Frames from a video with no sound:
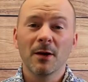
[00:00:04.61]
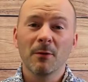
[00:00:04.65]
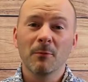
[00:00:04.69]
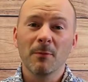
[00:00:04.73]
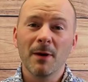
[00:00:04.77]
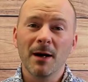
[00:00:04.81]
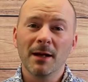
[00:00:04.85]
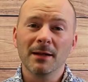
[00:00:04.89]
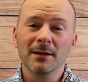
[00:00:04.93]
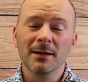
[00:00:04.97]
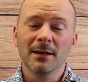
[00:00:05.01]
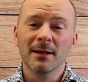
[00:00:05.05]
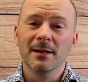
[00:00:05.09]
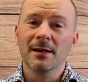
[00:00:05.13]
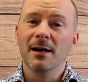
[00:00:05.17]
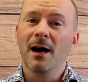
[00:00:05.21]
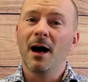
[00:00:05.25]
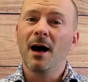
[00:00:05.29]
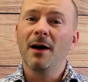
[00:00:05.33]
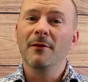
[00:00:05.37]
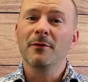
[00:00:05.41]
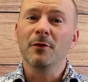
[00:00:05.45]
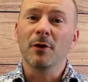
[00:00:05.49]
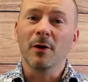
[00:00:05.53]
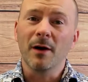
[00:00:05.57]
Well,
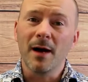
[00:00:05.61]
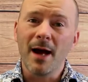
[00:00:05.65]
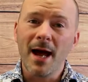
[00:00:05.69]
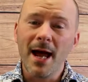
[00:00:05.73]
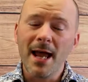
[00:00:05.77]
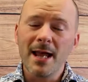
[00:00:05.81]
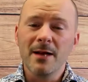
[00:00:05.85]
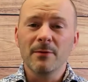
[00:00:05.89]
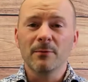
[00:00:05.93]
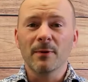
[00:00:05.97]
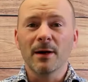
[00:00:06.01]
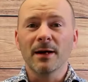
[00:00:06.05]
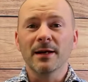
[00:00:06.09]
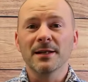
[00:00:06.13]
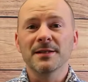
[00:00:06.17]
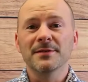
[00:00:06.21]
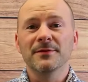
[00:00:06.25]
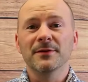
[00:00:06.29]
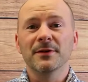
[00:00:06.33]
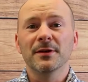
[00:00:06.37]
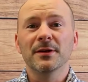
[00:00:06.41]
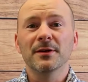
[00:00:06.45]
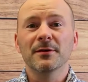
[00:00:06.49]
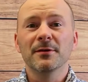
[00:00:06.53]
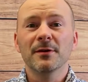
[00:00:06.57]
I've got 8 ways
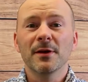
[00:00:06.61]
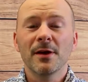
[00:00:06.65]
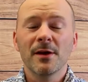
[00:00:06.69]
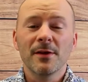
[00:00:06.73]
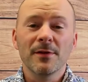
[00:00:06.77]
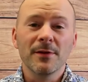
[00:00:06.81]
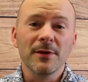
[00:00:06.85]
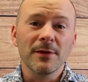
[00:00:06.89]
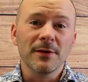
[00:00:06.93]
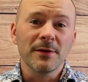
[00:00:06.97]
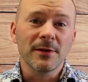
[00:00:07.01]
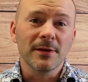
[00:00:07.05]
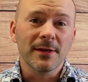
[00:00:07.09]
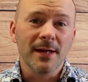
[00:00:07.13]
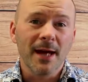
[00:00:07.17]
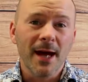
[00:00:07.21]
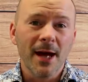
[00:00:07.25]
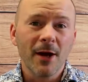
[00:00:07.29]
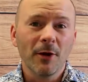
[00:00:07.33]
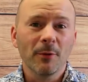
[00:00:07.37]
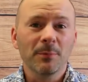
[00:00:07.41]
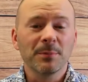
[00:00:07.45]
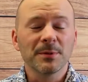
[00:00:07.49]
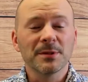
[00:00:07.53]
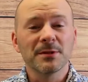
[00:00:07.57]
for you that you can
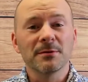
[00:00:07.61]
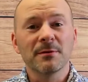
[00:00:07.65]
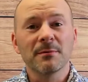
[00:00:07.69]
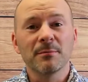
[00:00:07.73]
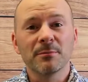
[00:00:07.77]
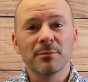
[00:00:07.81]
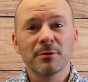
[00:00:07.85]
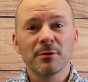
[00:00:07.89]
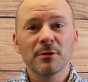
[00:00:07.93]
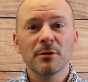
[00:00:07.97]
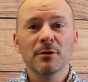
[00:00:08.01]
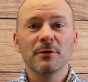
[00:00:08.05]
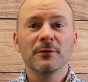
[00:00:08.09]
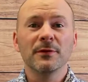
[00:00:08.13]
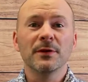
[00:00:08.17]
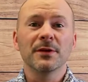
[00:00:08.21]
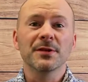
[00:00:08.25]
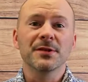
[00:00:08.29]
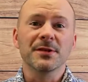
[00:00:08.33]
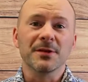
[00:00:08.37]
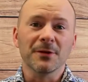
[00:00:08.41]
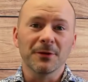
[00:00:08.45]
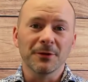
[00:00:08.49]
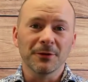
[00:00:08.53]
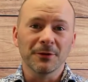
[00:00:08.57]
help to improve your
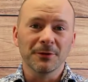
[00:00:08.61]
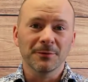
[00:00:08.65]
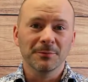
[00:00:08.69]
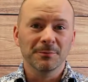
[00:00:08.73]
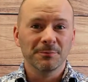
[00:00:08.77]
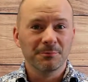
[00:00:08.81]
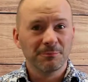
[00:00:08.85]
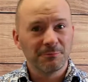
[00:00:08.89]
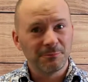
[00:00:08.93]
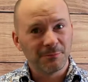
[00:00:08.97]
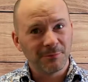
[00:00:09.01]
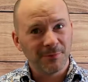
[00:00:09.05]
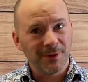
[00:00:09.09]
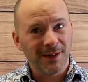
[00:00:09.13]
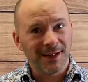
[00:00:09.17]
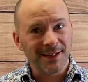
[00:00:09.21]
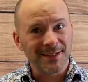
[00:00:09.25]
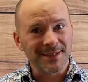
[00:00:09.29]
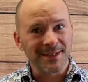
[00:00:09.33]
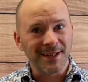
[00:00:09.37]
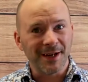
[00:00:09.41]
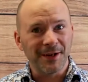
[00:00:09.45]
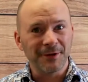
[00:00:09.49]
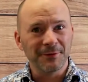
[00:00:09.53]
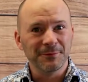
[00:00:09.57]
score. Let's
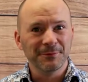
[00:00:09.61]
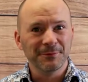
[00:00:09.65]
go.